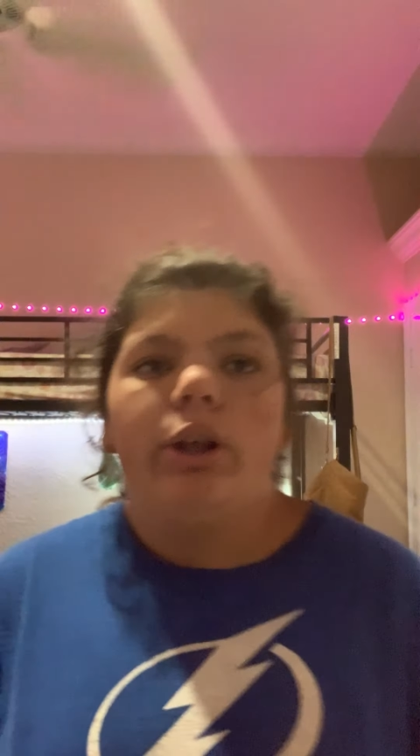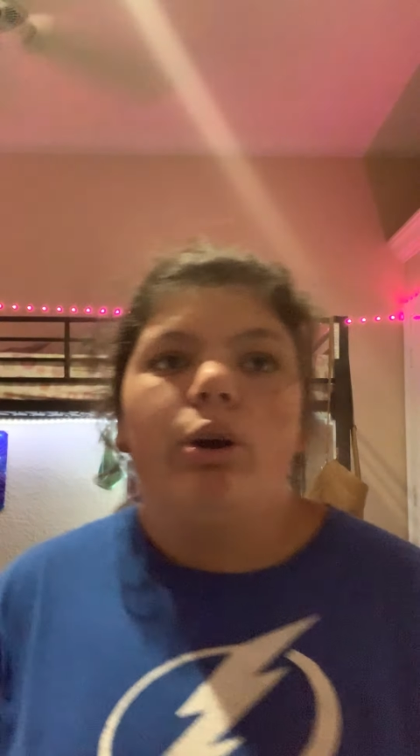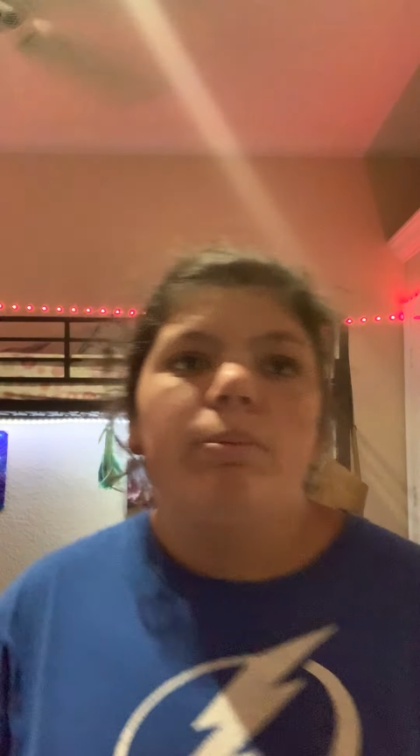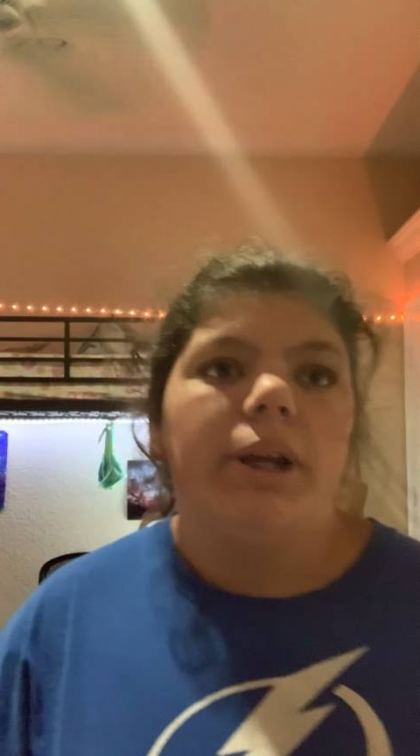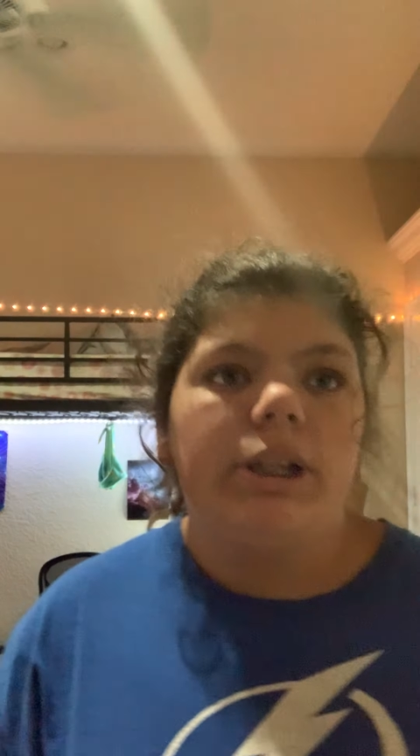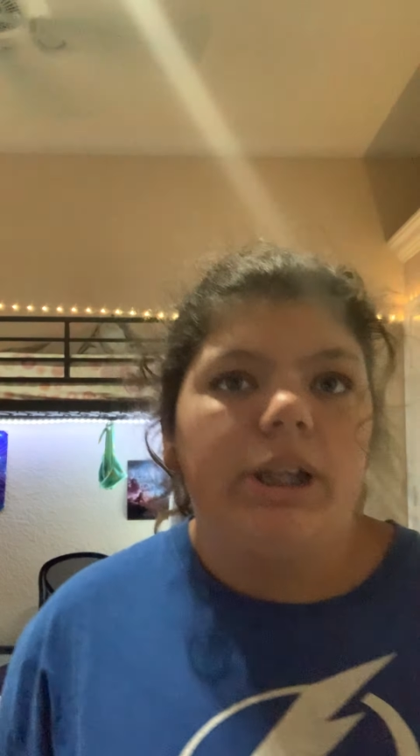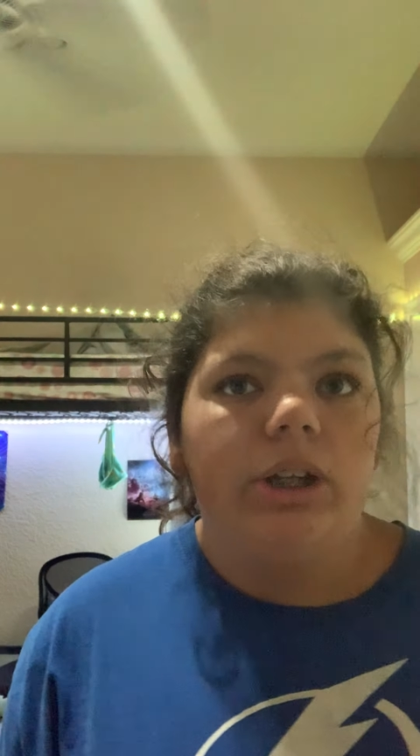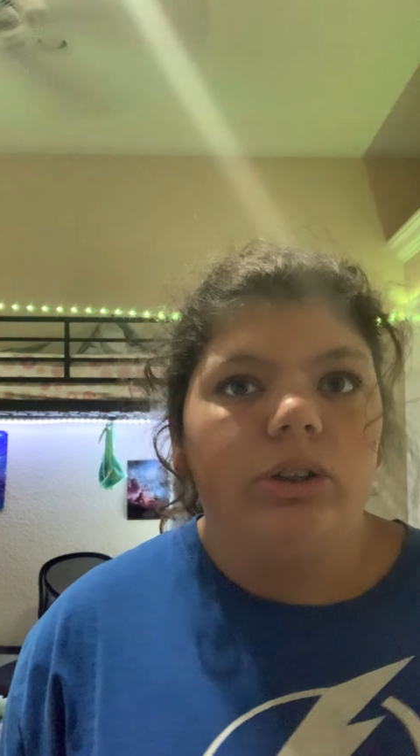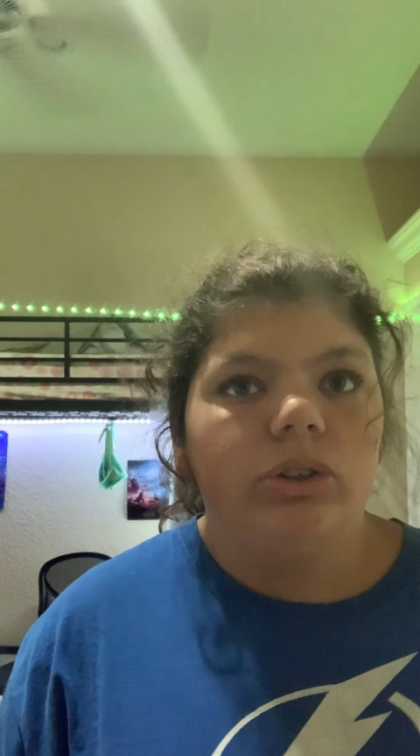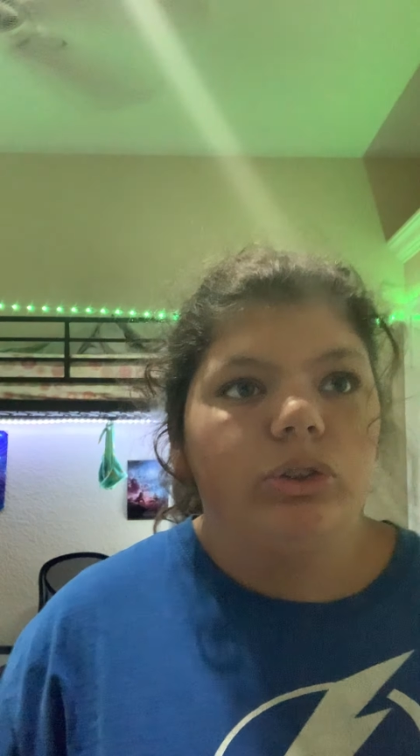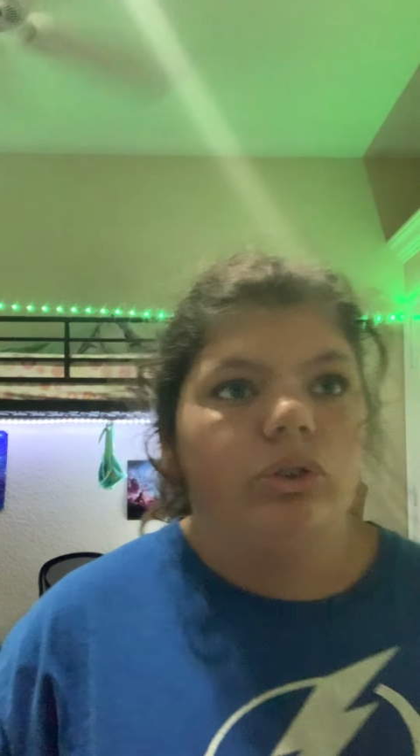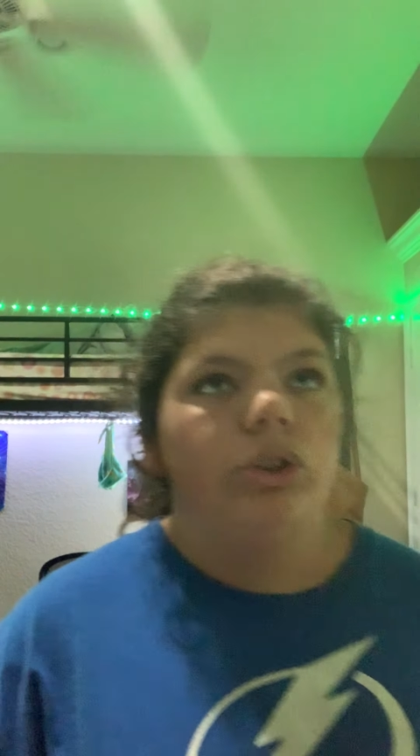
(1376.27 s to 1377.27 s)
that will be at the end of
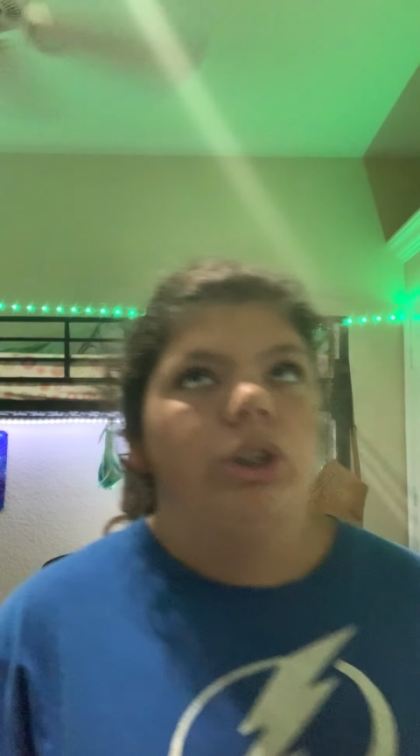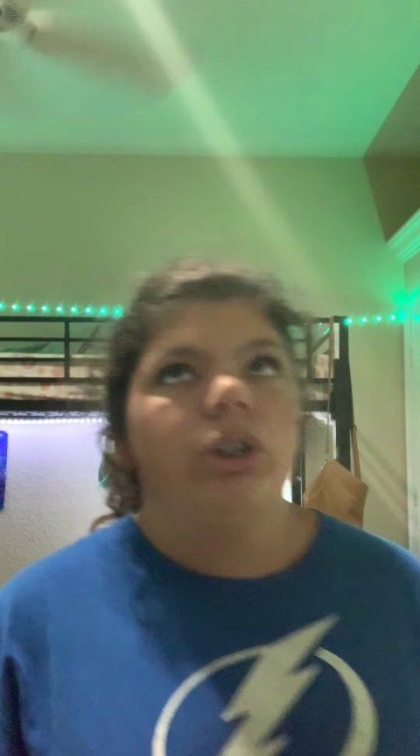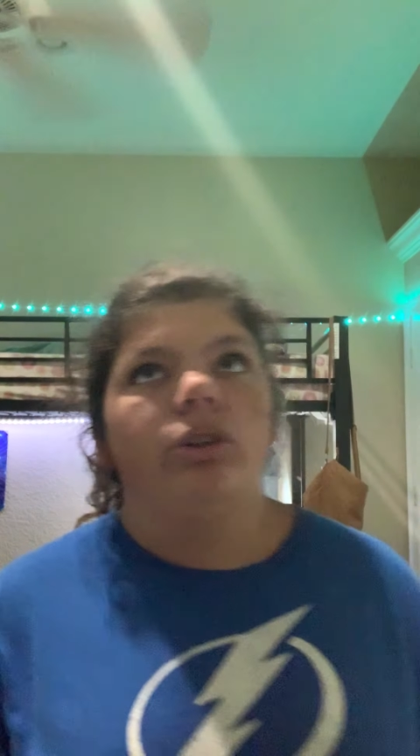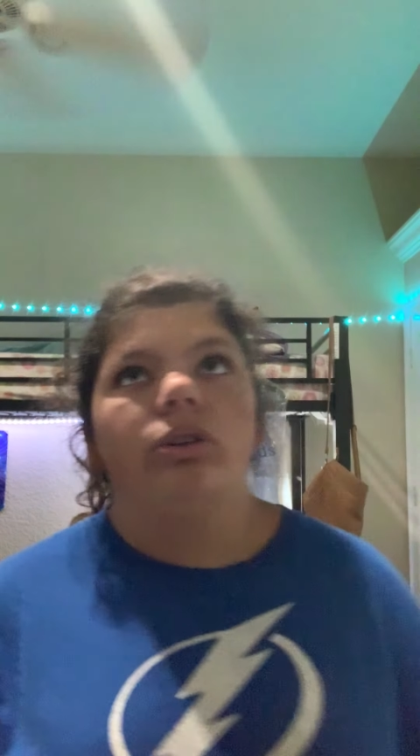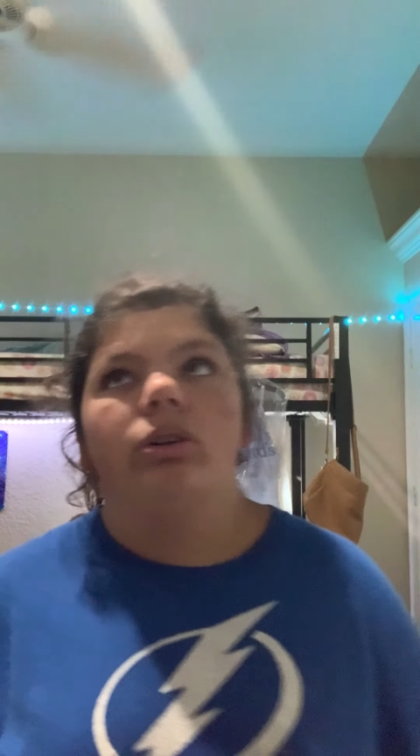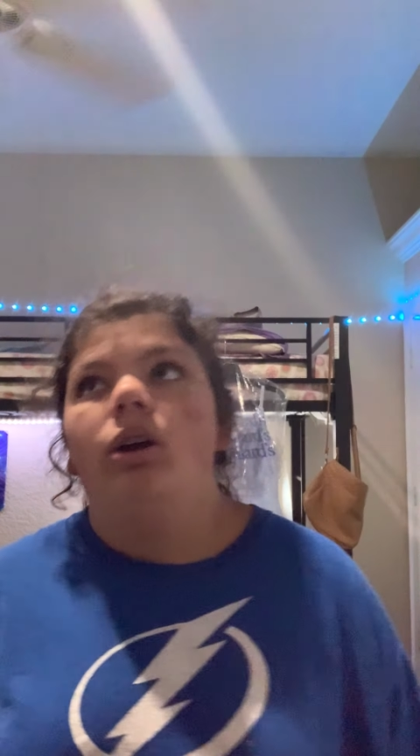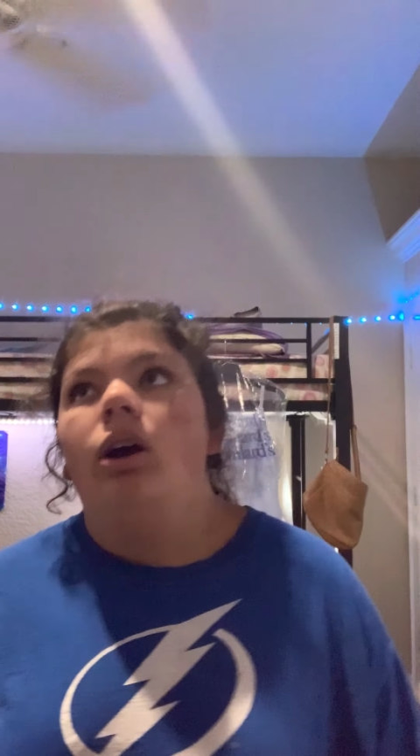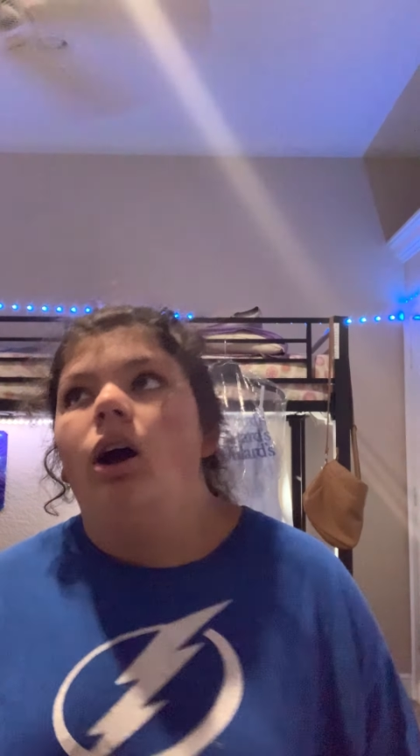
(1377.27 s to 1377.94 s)
the school year.